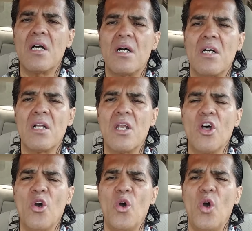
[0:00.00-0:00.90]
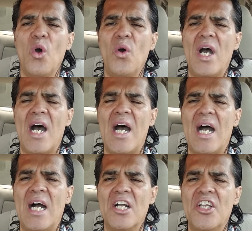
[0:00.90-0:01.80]

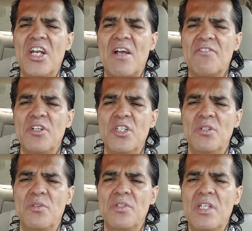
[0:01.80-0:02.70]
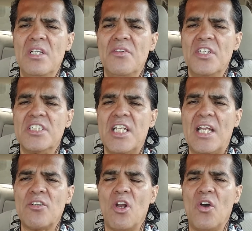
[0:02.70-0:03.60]
Aloha! Good afternoon. This is
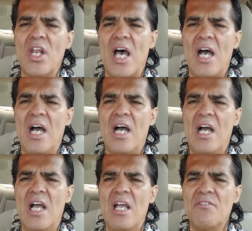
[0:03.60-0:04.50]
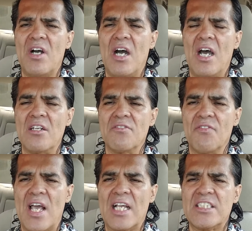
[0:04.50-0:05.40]
Andrew Aloha live out of
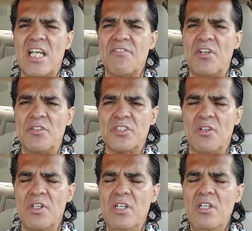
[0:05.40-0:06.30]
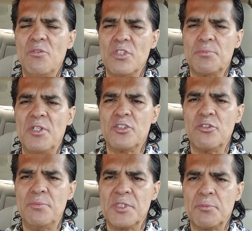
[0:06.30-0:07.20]
Flagstaff, Arizona with Spiritual
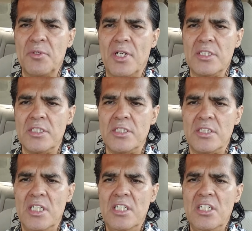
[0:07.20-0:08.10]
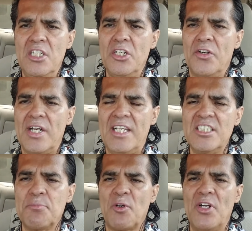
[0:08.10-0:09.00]
Image Productions. Here at
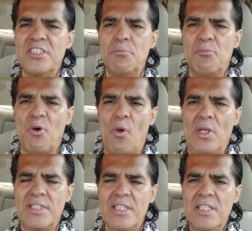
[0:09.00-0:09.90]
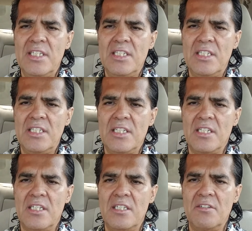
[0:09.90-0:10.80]
Inspiration Point
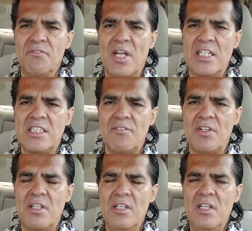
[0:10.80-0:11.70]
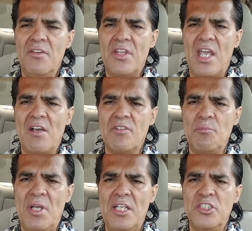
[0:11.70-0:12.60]
in Flagstaff, they have a
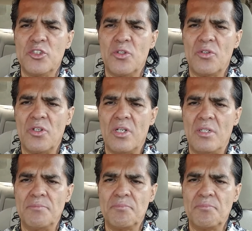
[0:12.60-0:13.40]
major,